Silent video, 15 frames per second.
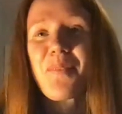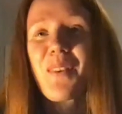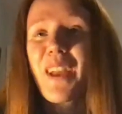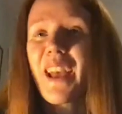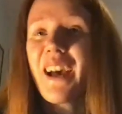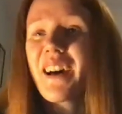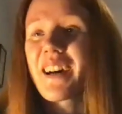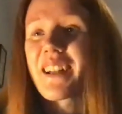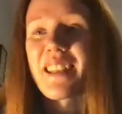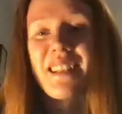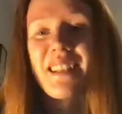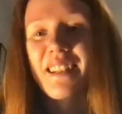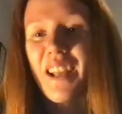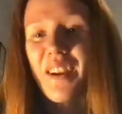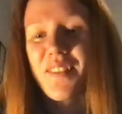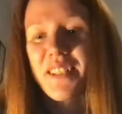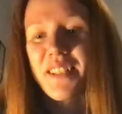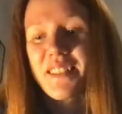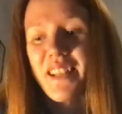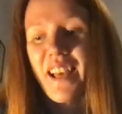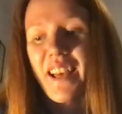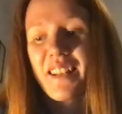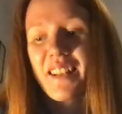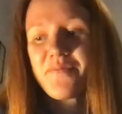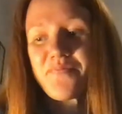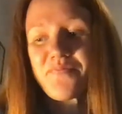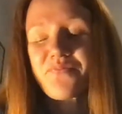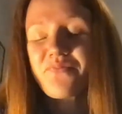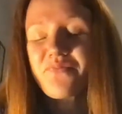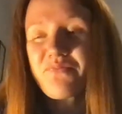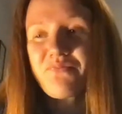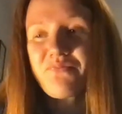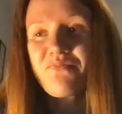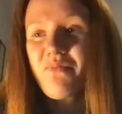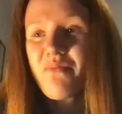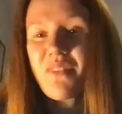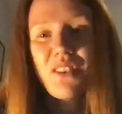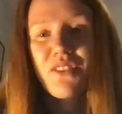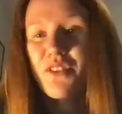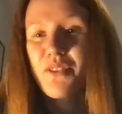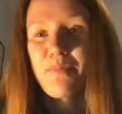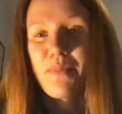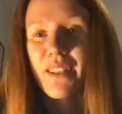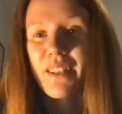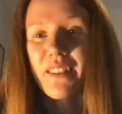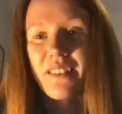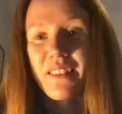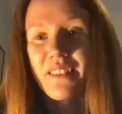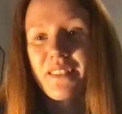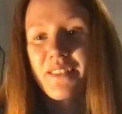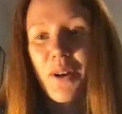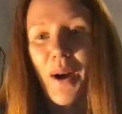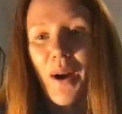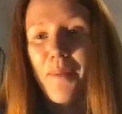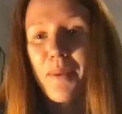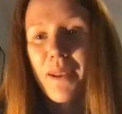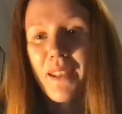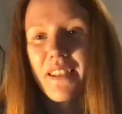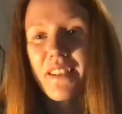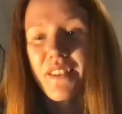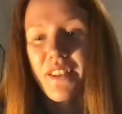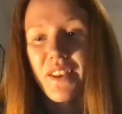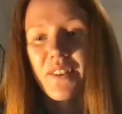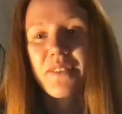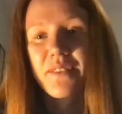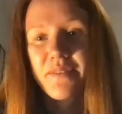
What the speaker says: But yeah, and then ever since then, just been so happy in DCU.